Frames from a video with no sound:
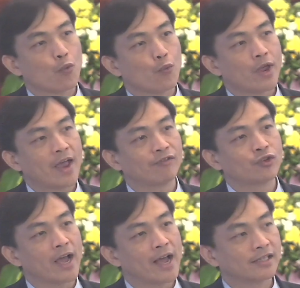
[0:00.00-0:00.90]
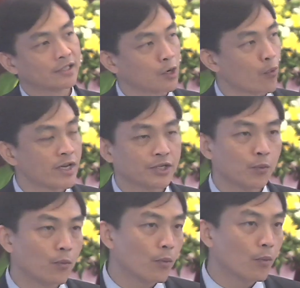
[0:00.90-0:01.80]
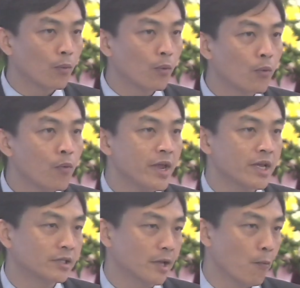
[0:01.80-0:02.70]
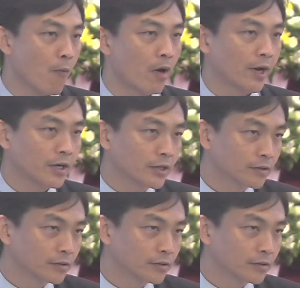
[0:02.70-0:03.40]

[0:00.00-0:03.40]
we have to ask a question, who is a warrior?